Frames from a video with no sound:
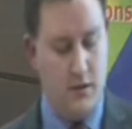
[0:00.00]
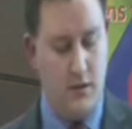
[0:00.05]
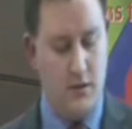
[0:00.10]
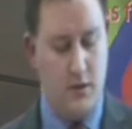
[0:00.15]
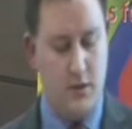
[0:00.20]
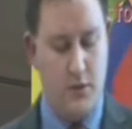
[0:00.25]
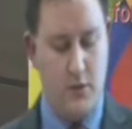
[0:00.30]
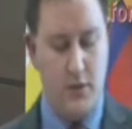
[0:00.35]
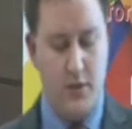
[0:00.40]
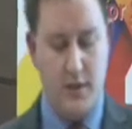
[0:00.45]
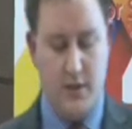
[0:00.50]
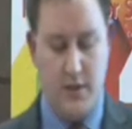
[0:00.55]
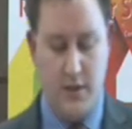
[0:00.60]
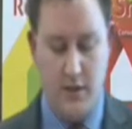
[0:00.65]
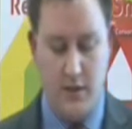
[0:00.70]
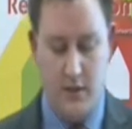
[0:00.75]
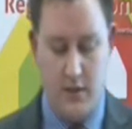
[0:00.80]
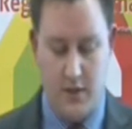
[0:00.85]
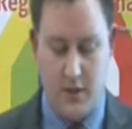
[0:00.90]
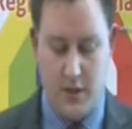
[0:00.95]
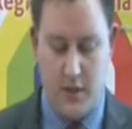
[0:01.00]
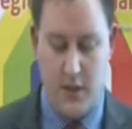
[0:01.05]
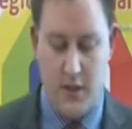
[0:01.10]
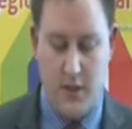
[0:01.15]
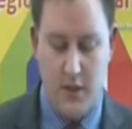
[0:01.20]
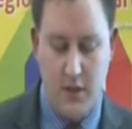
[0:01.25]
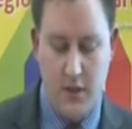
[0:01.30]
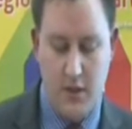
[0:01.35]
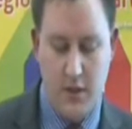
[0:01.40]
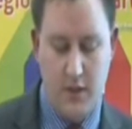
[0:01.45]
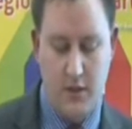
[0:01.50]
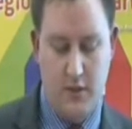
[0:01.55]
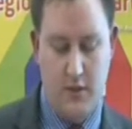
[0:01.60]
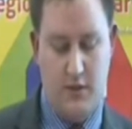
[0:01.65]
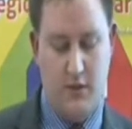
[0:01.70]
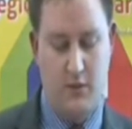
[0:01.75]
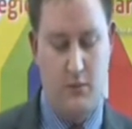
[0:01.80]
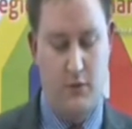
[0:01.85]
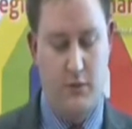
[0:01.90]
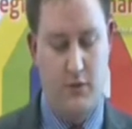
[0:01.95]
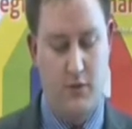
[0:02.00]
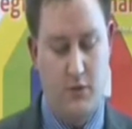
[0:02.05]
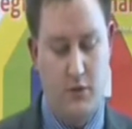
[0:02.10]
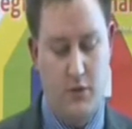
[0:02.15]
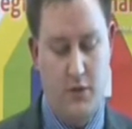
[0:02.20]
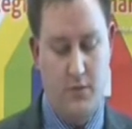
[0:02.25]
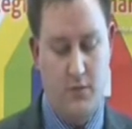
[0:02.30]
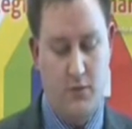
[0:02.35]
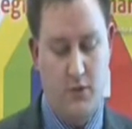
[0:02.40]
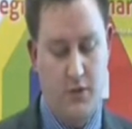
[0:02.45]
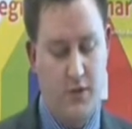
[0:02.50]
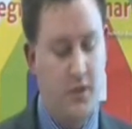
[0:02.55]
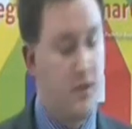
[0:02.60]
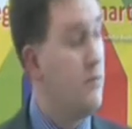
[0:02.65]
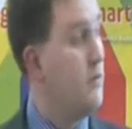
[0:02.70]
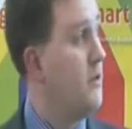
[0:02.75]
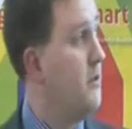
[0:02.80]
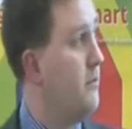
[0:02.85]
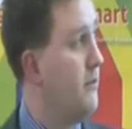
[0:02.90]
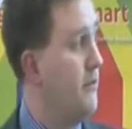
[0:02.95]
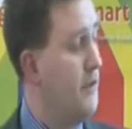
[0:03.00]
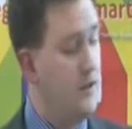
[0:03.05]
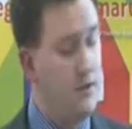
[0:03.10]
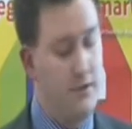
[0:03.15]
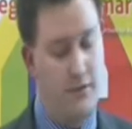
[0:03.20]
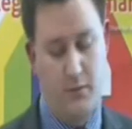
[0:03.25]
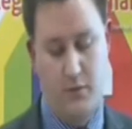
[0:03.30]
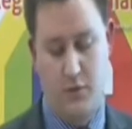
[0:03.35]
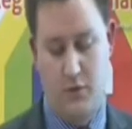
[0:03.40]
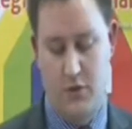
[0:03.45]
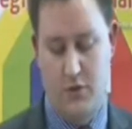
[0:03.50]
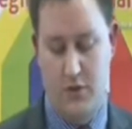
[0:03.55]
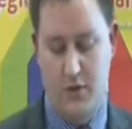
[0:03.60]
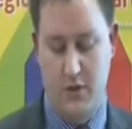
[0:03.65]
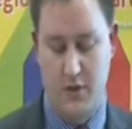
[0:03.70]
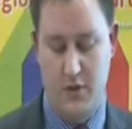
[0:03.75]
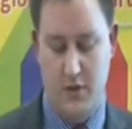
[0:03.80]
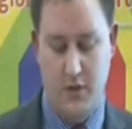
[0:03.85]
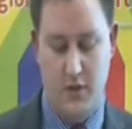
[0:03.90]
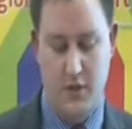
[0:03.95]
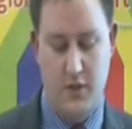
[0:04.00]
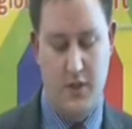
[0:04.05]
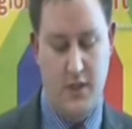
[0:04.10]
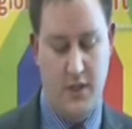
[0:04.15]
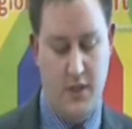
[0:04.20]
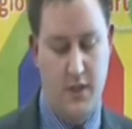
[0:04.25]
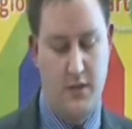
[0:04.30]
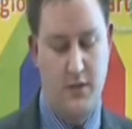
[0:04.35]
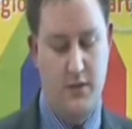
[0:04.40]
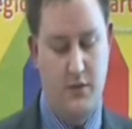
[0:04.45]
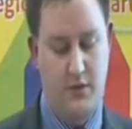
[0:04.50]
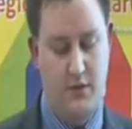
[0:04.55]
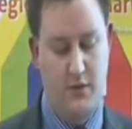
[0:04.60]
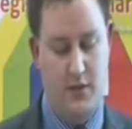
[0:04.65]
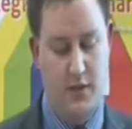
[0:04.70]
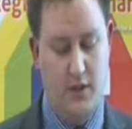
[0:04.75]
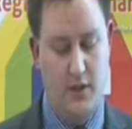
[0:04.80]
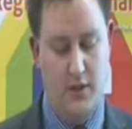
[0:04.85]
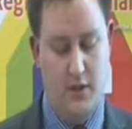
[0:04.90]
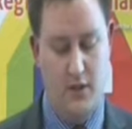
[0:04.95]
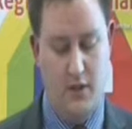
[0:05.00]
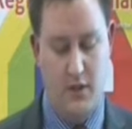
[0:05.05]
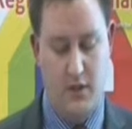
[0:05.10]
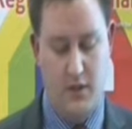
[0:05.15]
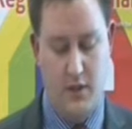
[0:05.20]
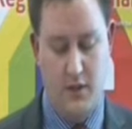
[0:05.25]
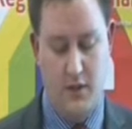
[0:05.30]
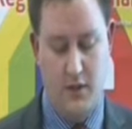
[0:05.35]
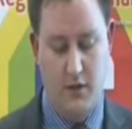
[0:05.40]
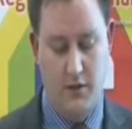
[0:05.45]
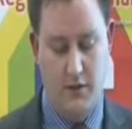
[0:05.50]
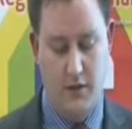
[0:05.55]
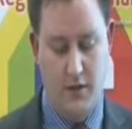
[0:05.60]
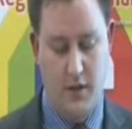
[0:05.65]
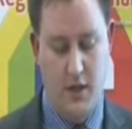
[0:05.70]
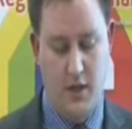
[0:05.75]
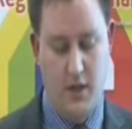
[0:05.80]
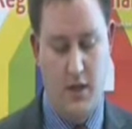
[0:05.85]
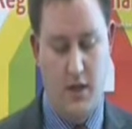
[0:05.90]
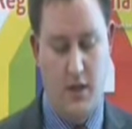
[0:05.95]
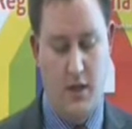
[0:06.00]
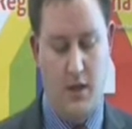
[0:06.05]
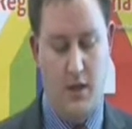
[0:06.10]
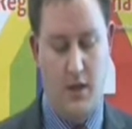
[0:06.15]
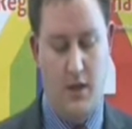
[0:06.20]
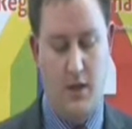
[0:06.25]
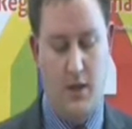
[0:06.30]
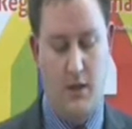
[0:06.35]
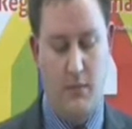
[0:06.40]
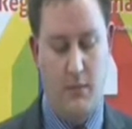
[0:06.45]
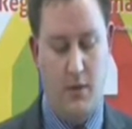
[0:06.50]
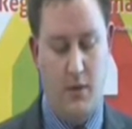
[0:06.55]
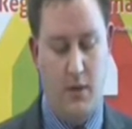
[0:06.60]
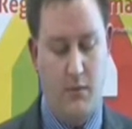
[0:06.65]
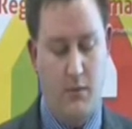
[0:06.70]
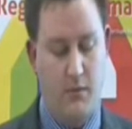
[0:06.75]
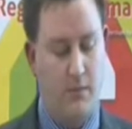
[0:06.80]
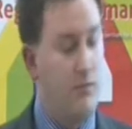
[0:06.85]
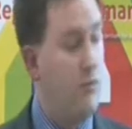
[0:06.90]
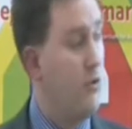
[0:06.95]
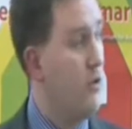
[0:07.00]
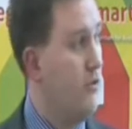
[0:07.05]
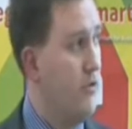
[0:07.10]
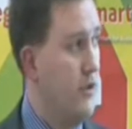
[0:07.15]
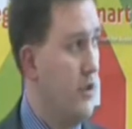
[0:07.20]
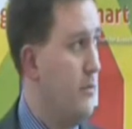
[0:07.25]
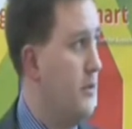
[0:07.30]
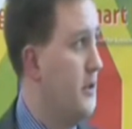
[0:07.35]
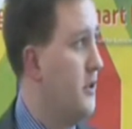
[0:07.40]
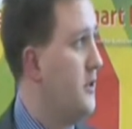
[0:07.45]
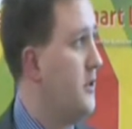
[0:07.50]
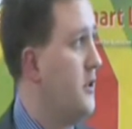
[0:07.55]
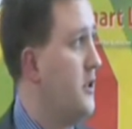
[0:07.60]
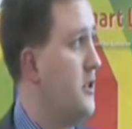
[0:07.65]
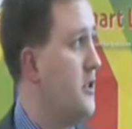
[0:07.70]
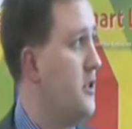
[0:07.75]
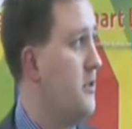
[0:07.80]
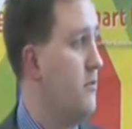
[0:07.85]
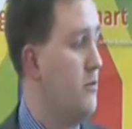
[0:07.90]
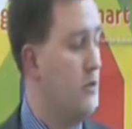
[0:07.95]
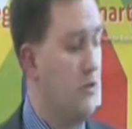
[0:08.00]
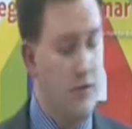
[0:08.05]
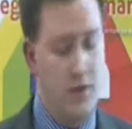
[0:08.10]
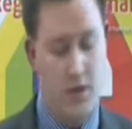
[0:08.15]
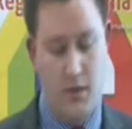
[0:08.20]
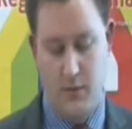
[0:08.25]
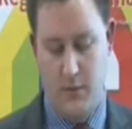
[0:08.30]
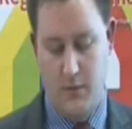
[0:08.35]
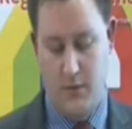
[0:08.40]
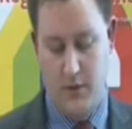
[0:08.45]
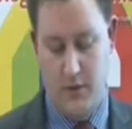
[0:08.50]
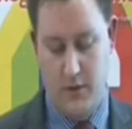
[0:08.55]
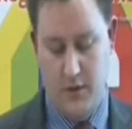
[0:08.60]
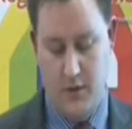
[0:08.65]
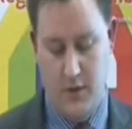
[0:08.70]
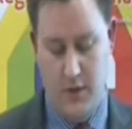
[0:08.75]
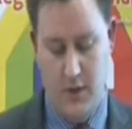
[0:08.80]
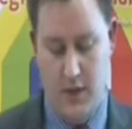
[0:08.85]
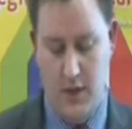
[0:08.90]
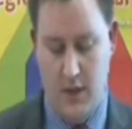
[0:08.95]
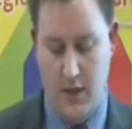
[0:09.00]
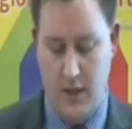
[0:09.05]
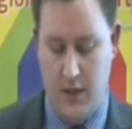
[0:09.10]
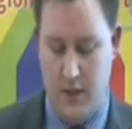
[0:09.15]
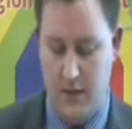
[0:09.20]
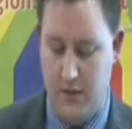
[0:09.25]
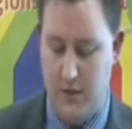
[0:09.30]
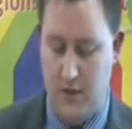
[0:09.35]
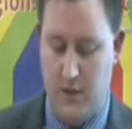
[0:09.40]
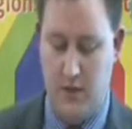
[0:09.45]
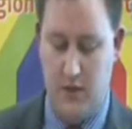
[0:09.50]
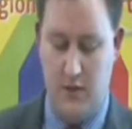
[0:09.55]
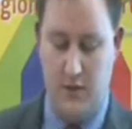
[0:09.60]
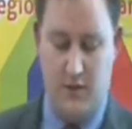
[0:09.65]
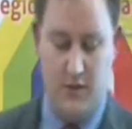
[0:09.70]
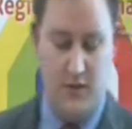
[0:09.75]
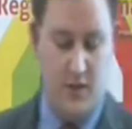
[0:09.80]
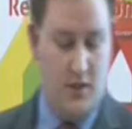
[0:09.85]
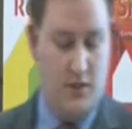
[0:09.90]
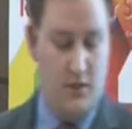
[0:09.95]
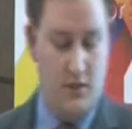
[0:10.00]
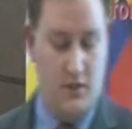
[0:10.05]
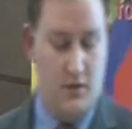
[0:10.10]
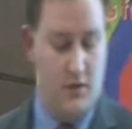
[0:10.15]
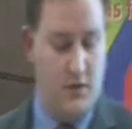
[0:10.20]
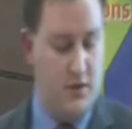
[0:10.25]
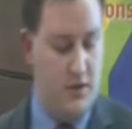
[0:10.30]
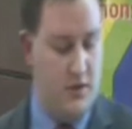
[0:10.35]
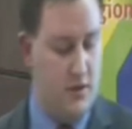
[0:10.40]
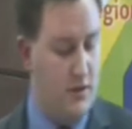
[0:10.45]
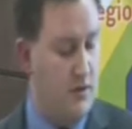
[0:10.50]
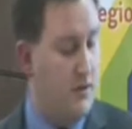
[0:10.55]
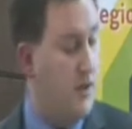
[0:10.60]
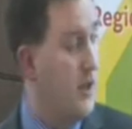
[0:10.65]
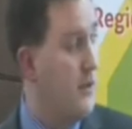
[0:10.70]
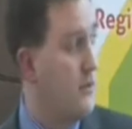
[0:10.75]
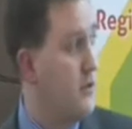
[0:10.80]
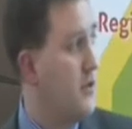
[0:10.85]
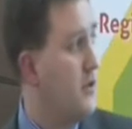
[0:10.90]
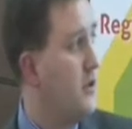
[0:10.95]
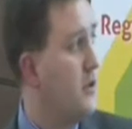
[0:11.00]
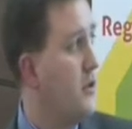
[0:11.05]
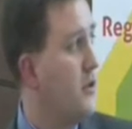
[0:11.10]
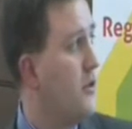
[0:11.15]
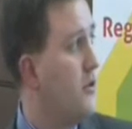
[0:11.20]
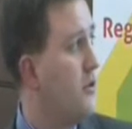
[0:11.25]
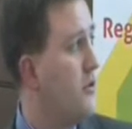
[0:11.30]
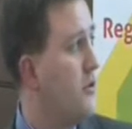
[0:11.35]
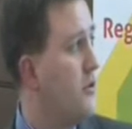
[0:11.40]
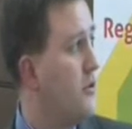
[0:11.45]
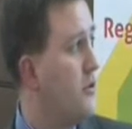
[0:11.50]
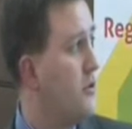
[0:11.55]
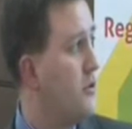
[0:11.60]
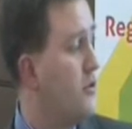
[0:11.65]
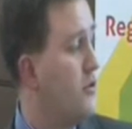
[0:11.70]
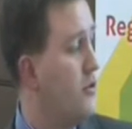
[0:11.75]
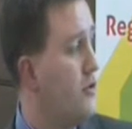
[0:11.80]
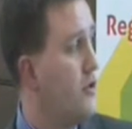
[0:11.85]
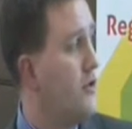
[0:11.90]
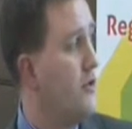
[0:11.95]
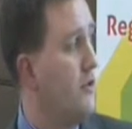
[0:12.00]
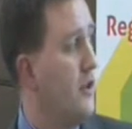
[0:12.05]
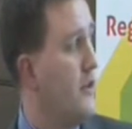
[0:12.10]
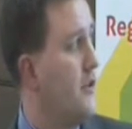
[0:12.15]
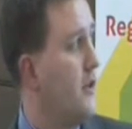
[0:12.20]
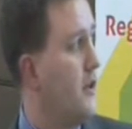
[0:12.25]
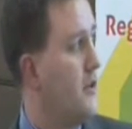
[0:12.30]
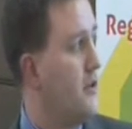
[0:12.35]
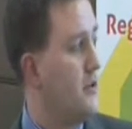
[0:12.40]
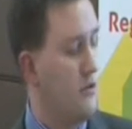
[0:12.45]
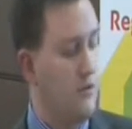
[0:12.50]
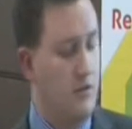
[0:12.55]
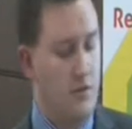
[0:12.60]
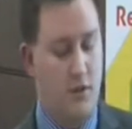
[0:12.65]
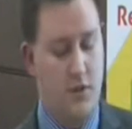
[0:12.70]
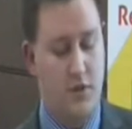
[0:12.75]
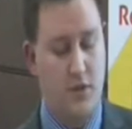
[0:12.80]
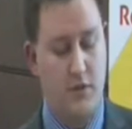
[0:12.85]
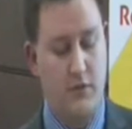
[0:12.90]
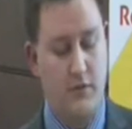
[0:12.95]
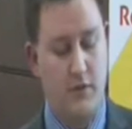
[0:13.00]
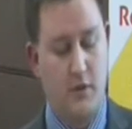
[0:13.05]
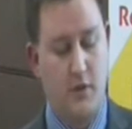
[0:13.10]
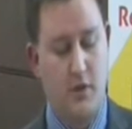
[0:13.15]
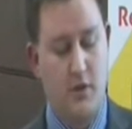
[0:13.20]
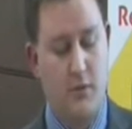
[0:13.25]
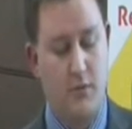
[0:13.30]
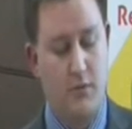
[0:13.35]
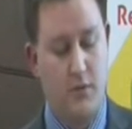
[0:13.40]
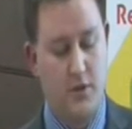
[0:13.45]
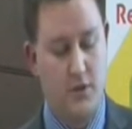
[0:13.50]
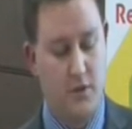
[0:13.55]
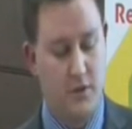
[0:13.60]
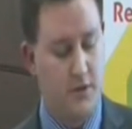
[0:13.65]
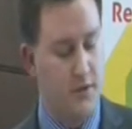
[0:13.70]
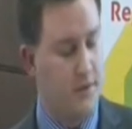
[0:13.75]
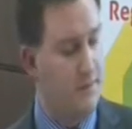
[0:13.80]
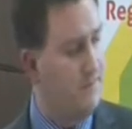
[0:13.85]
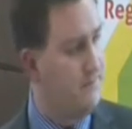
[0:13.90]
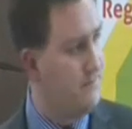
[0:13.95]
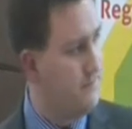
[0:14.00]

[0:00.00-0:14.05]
Because we see that there's a clear need to move towards more anticipatory and preventive approaches, such as the use of telecare and telehealth, and more rehabilitation, more reablement, and the greater use of technology is absolutely crucial, I think, to achieving our ambitions.